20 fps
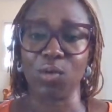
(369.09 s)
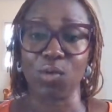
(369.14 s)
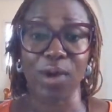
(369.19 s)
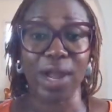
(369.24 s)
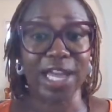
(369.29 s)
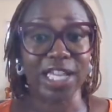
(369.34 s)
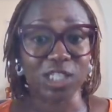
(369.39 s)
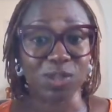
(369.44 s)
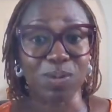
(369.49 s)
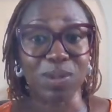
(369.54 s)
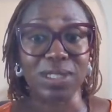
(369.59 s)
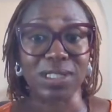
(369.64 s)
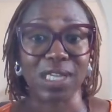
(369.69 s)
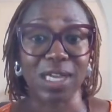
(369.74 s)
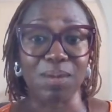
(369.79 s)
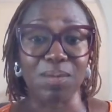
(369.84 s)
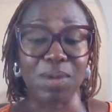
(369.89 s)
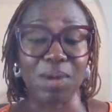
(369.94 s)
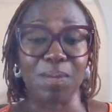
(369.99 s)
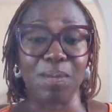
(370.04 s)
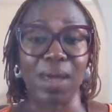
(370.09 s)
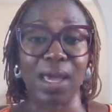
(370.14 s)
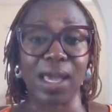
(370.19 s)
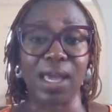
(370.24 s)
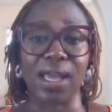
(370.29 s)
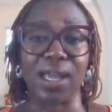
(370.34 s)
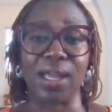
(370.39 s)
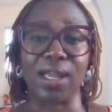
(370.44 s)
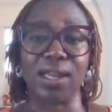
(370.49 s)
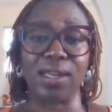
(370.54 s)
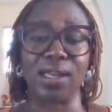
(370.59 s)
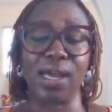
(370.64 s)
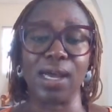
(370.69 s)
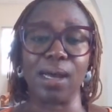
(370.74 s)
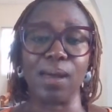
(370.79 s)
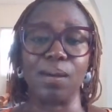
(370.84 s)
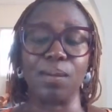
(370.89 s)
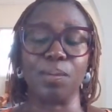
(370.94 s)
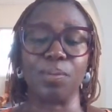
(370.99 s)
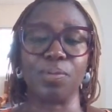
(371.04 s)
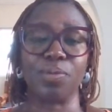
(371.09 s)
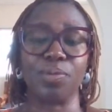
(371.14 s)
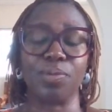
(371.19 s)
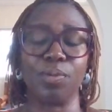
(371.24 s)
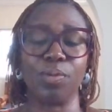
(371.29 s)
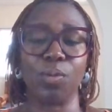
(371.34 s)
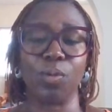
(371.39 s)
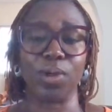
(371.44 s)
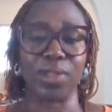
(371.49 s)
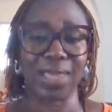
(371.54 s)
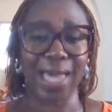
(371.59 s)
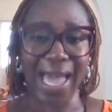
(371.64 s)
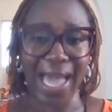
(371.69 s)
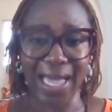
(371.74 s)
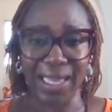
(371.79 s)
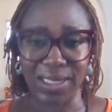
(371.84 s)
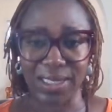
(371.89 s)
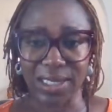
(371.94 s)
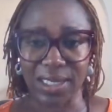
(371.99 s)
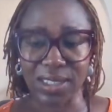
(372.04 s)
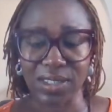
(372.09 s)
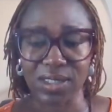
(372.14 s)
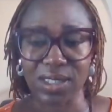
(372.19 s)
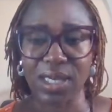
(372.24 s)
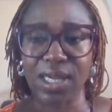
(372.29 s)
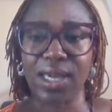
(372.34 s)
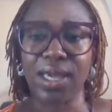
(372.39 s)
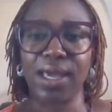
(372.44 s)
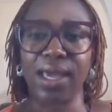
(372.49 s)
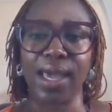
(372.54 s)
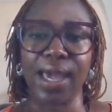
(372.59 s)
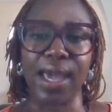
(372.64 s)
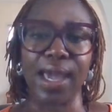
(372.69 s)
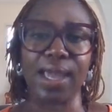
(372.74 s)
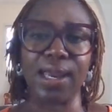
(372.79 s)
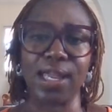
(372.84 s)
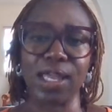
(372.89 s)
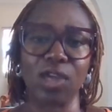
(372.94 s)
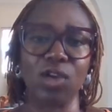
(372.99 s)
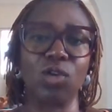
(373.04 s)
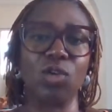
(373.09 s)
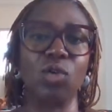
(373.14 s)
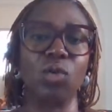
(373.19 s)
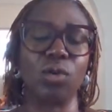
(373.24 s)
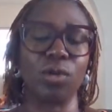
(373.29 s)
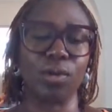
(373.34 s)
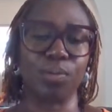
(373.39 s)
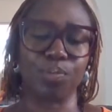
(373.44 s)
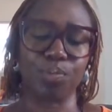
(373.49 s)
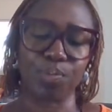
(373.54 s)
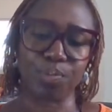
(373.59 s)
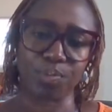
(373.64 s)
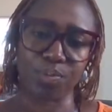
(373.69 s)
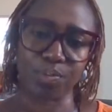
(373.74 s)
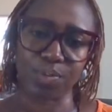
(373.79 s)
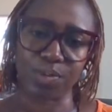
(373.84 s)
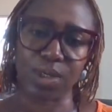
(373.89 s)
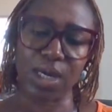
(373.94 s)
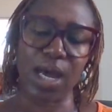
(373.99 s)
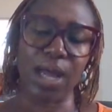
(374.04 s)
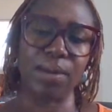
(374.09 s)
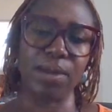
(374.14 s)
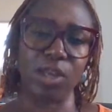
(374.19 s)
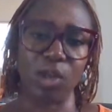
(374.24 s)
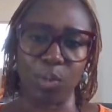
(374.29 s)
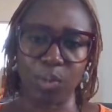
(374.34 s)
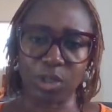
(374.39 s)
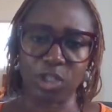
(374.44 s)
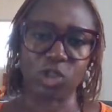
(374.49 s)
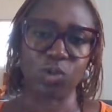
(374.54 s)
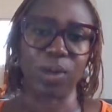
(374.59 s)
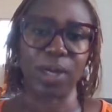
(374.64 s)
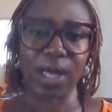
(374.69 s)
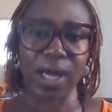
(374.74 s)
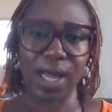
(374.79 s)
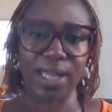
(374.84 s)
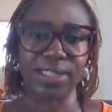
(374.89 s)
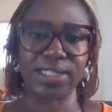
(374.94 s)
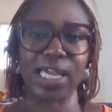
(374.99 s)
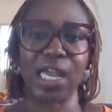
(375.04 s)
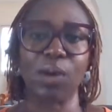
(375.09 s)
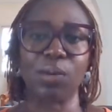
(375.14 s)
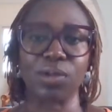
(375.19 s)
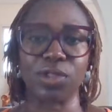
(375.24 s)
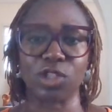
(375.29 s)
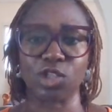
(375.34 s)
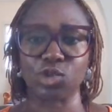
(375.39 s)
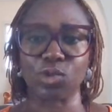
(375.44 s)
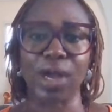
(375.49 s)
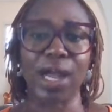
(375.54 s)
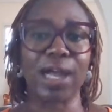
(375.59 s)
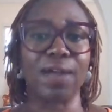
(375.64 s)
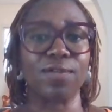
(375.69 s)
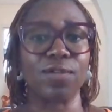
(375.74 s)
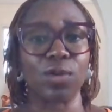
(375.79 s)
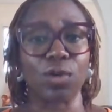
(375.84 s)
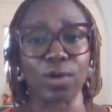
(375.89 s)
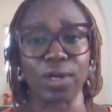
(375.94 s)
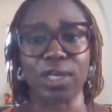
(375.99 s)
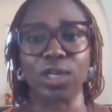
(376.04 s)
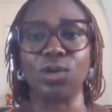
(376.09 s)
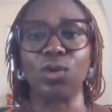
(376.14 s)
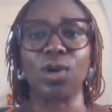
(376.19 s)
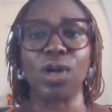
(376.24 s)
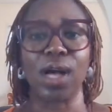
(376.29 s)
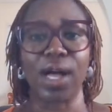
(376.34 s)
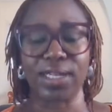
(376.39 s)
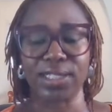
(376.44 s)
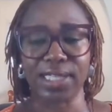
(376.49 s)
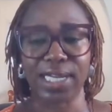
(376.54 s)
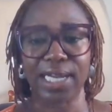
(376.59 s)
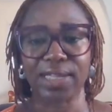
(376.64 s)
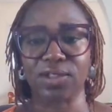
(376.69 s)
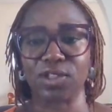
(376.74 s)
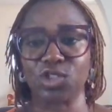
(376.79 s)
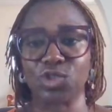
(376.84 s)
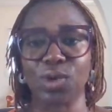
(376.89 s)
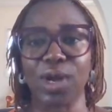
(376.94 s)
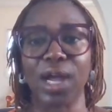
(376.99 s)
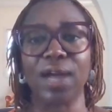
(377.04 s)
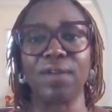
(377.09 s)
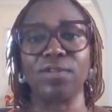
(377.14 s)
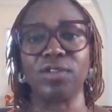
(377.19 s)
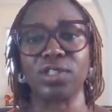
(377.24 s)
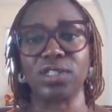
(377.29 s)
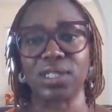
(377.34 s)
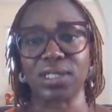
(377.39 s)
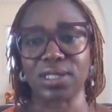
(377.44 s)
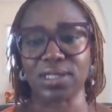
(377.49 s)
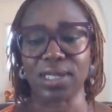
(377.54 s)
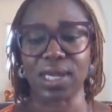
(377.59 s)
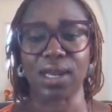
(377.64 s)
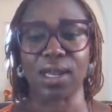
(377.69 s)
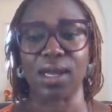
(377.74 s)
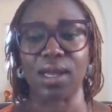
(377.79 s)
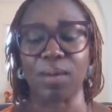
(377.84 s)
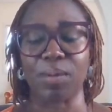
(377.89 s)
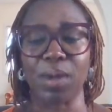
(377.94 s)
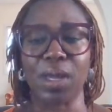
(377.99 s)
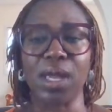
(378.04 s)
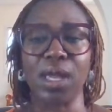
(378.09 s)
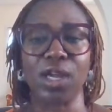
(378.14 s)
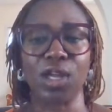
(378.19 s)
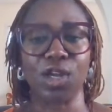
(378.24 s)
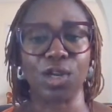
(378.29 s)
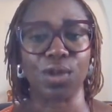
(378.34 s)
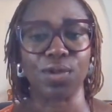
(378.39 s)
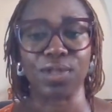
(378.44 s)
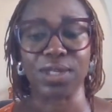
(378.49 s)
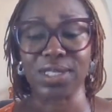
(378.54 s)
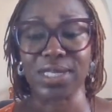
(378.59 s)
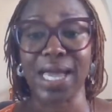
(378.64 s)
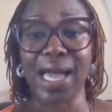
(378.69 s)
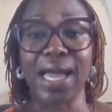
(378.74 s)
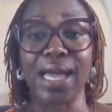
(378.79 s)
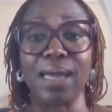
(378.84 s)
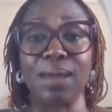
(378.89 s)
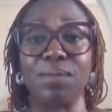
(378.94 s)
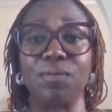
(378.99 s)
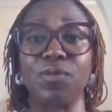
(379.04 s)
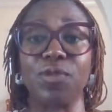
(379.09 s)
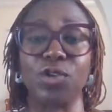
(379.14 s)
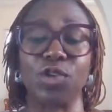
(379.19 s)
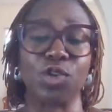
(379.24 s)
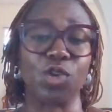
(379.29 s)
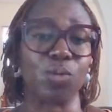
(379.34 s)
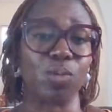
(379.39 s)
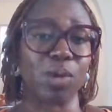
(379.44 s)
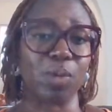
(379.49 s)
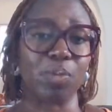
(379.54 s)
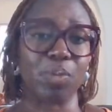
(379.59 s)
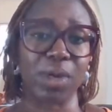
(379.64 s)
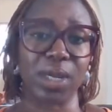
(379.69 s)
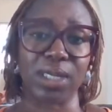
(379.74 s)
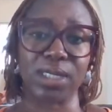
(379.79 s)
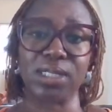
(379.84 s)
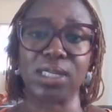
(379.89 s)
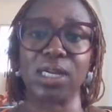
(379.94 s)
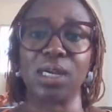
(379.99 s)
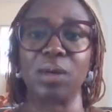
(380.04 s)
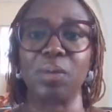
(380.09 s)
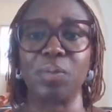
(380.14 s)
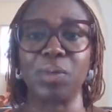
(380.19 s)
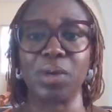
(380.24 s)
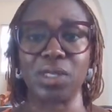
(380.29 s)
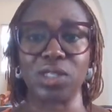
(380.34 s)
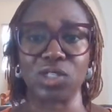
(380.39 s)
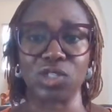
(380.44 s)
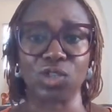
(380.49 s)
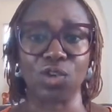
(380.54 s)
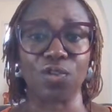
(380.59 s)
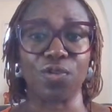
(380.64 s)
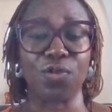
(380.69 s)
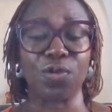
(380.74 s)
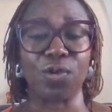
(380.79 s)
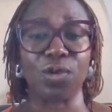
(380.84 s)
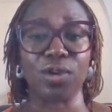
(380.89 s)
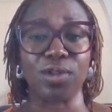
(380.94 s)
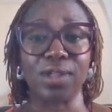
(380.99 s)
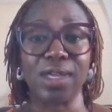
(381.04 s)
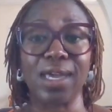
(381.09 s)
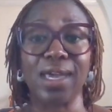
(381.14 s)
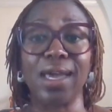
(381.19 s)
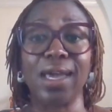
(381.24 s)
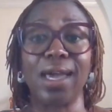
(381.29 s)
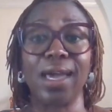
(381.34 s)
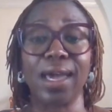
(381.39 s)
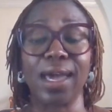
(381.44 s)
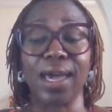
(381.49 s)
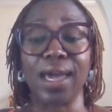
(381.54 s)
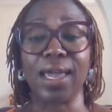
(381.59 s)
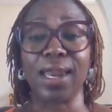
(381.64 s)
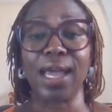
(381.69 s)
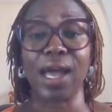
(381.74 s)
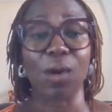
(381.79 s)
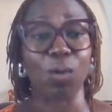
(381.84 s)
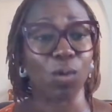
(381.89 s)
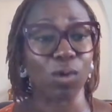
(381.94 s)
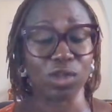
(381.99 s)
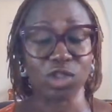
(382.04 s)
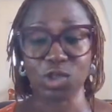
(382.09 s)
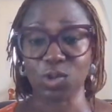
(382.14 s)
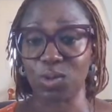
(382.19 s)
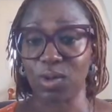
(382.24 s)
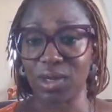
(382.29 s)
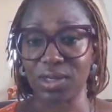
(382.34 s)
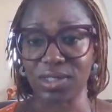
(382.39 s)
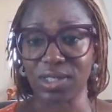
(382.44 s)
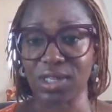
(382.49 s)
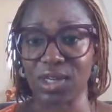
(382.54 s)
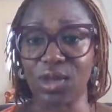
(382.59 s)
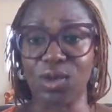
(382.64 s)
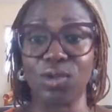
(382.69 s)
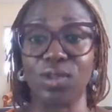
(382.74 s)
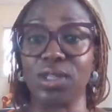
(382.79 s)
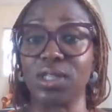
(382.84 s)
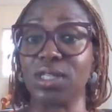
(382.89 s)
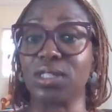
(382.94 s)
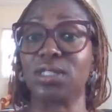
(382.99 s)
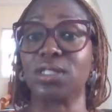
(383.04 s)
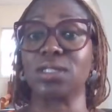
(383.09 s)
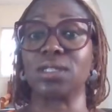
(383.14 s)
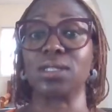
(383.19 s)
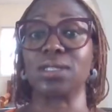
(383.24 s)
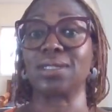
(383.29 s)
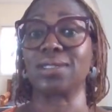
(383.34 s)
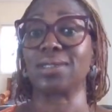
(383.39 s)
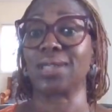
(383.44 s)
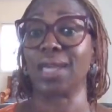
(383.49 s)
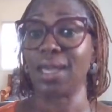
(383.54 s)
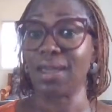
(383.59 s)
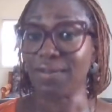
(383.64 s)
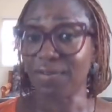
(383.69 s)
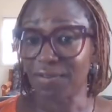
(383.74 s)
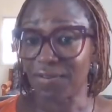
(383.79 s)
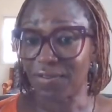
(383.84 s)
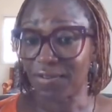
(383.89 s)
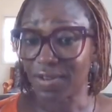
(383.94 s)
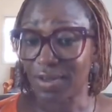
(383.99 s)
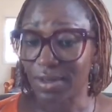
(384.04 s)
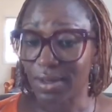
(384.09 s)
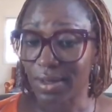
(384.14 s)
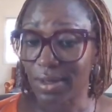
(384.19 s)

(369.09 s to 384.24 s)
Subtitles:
arrangements can be made with Alex, and he'll put you in contact with the driver, or he'll contact the driver to set up, you know, the time for you to be picked up and so forth. And I want you all to know that this is a safe